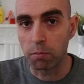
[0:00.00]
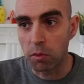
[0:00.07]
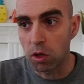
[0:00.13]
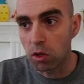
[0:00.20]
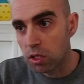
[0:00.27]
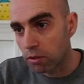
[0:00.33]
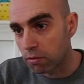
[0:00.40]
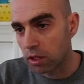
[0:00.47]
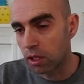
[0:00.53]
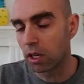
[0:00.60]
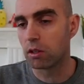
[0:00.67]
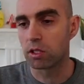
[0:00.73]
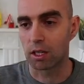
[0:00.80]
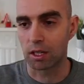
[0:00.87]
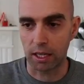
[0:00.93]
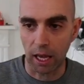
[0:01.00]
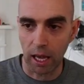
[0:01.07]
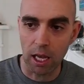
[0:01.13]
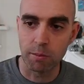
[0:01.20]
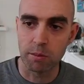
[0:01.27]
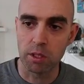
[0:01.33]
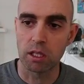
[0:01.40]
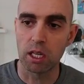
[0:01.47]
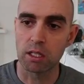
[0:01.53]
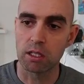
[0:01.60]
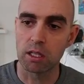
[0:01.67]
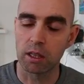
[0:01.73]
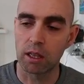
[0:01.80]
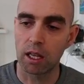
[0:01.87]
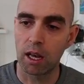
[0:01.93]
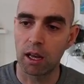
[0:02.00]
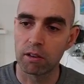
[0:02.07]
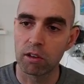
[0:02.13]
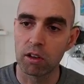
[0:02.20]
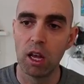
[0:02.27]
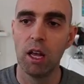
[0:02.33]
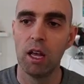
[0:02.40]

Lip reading: music videos or games or things like that.